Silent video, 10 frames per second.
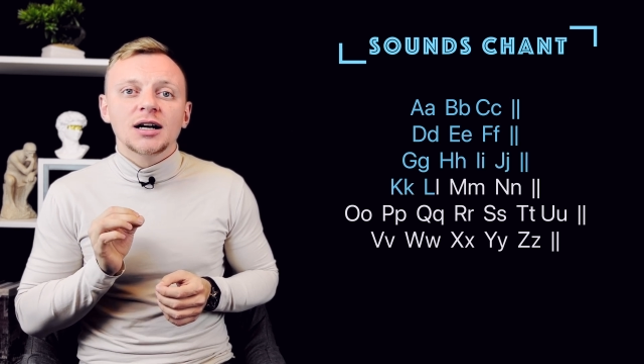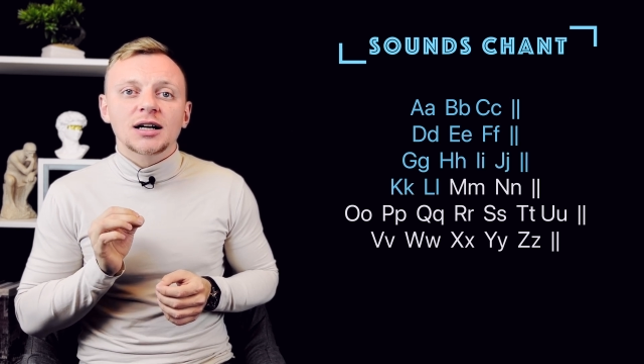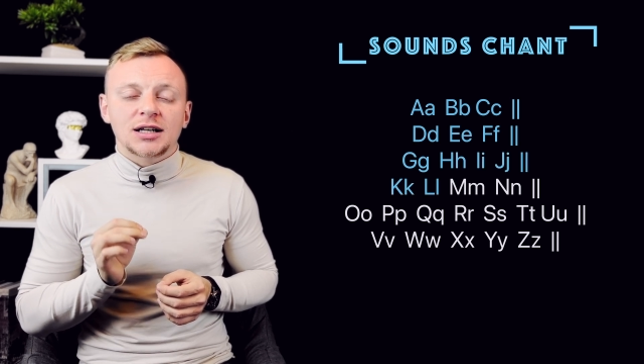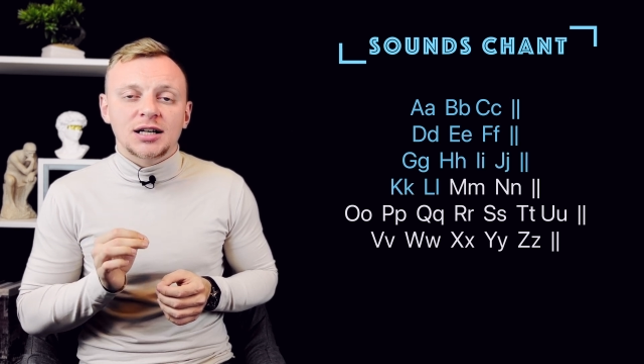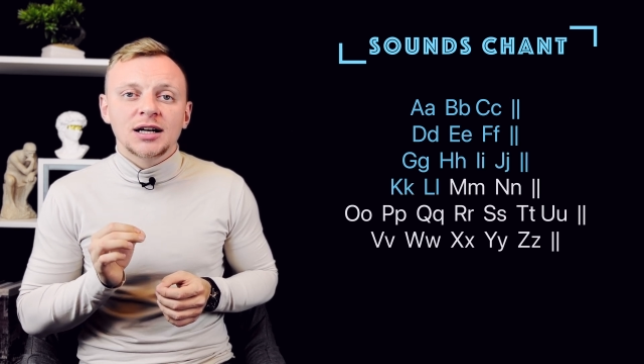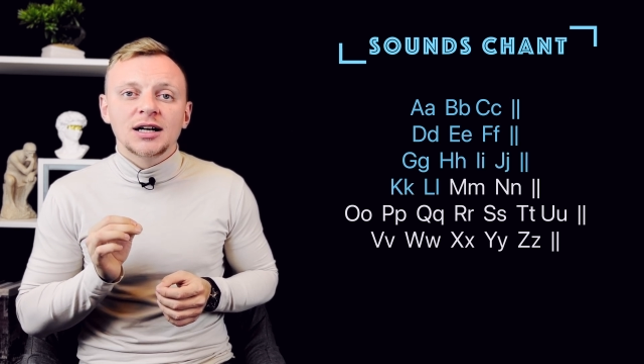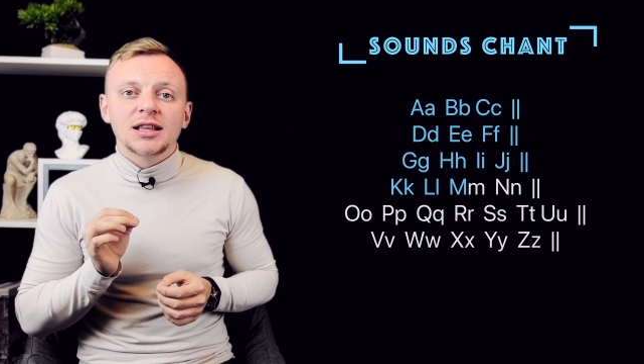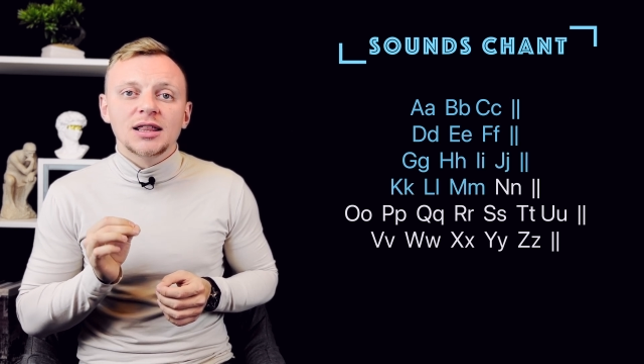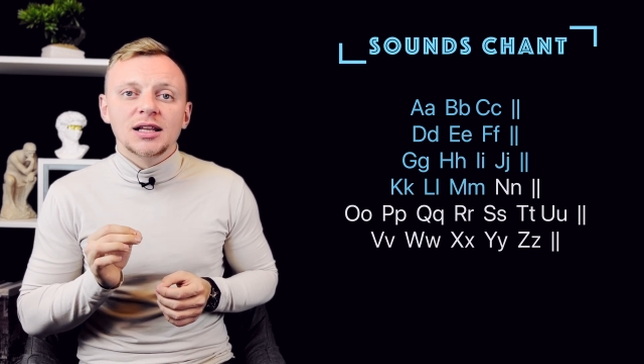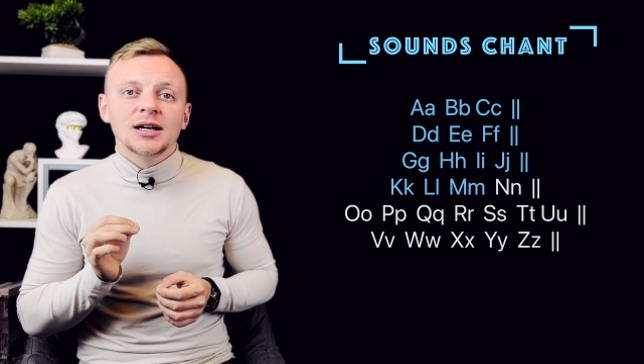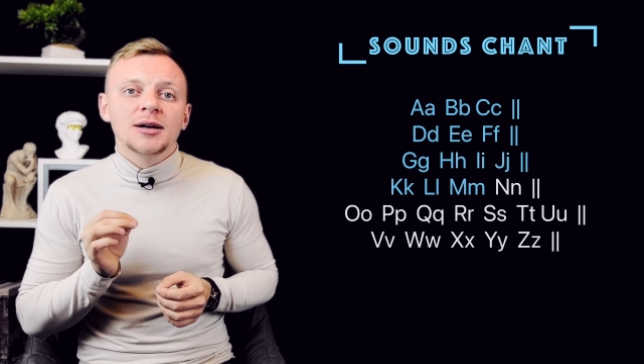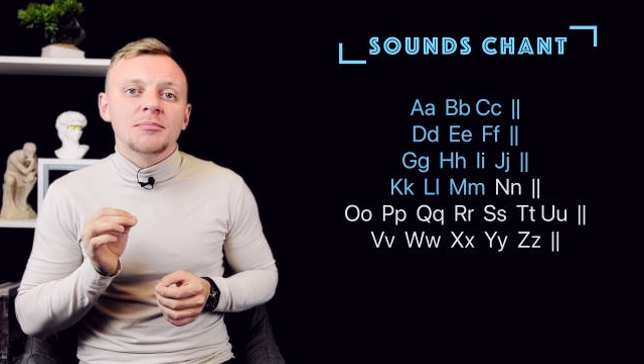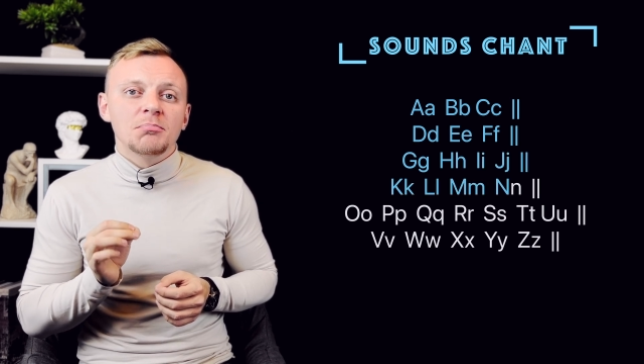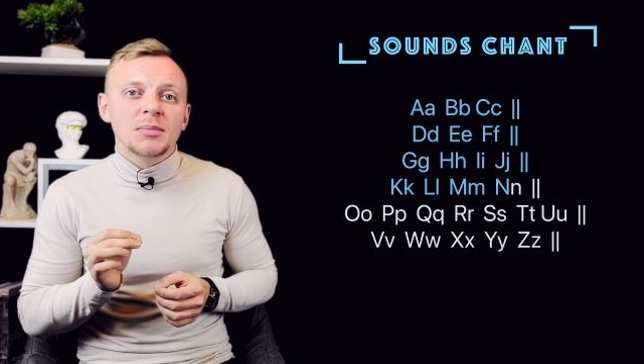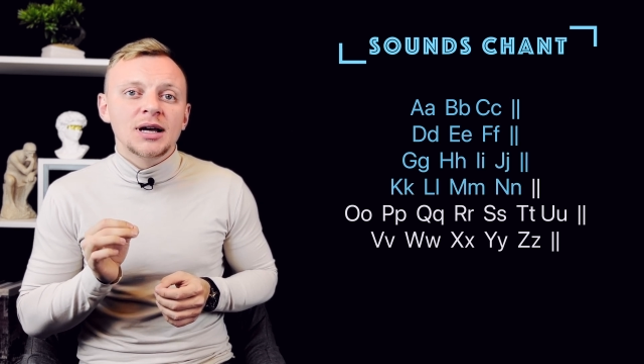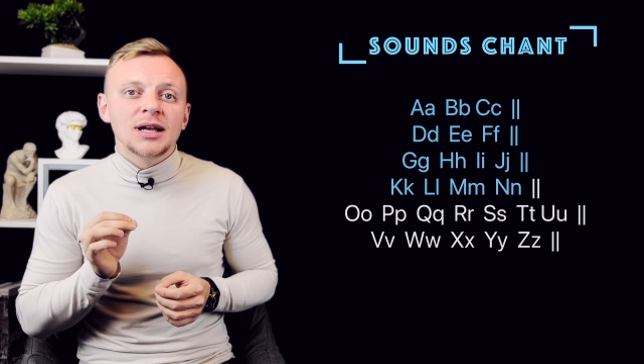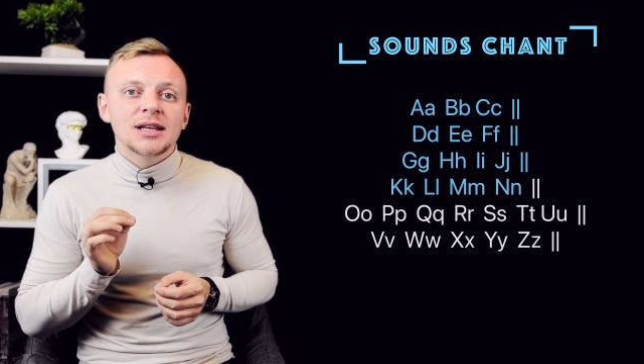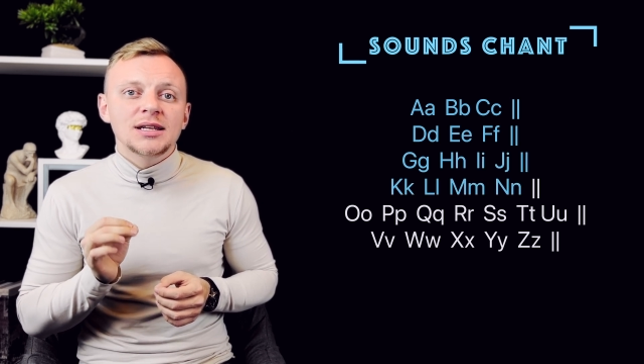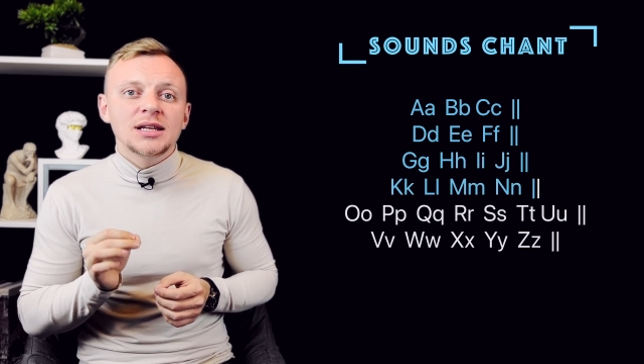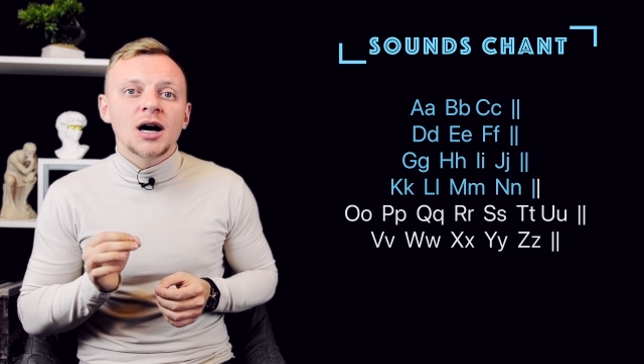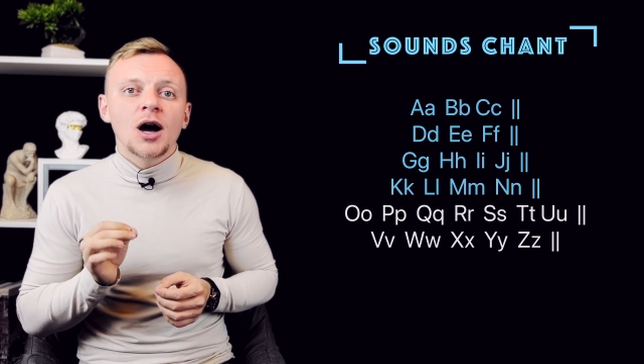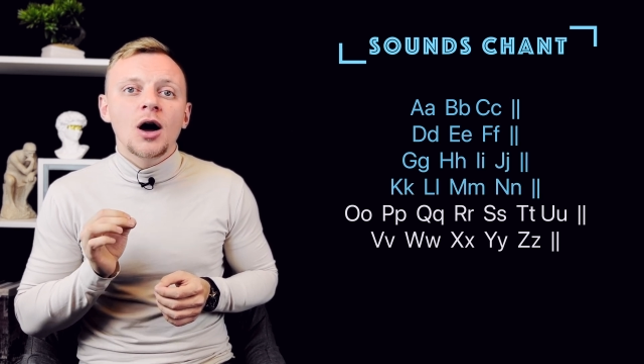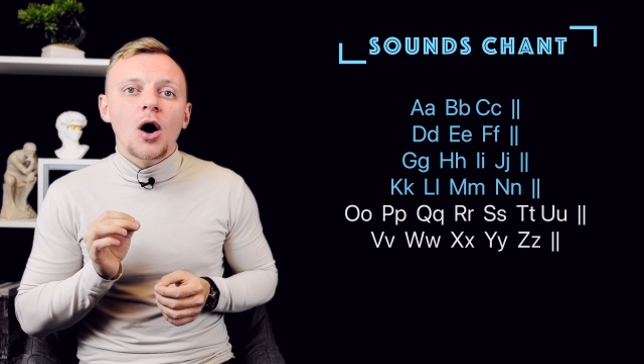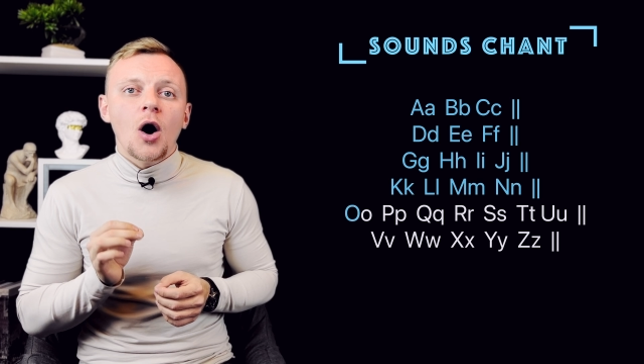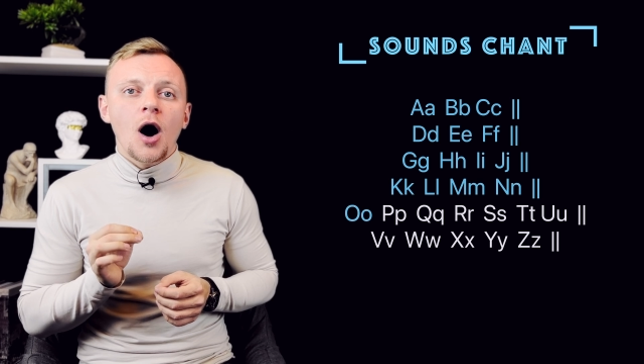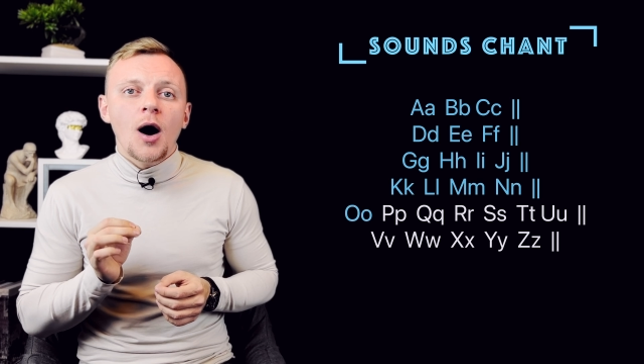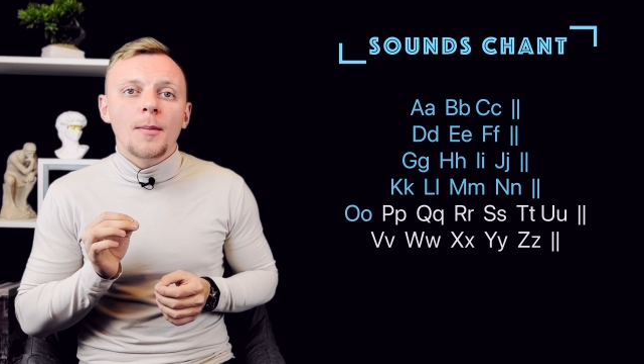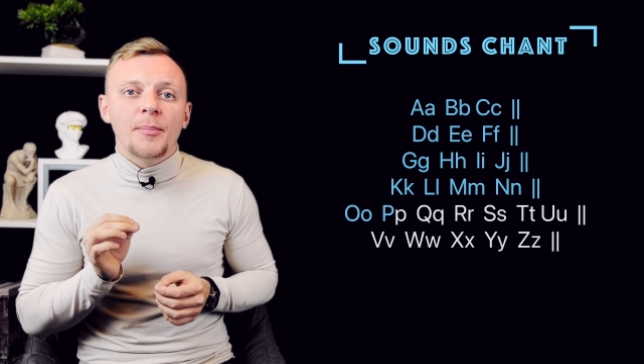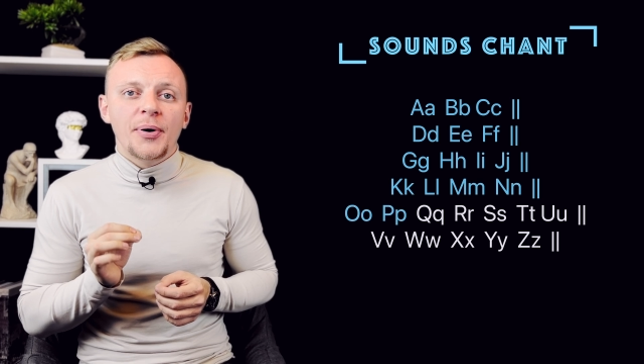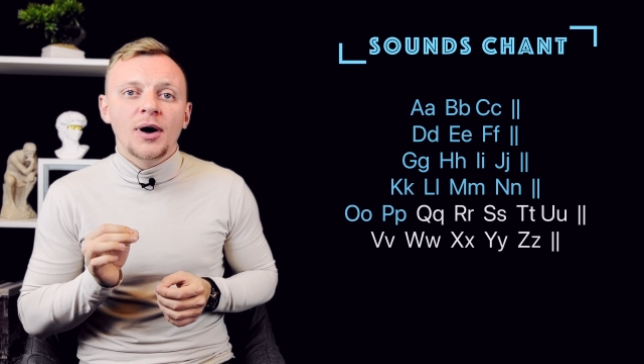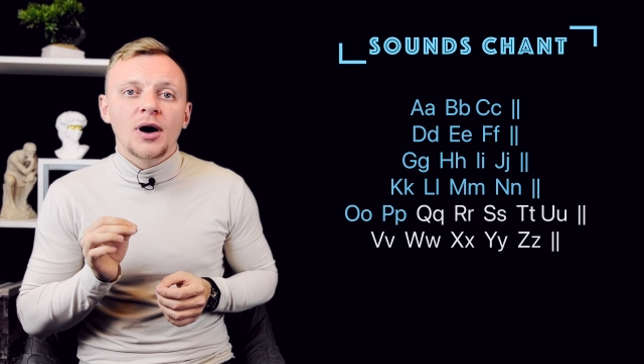k, l, m, n, o, p,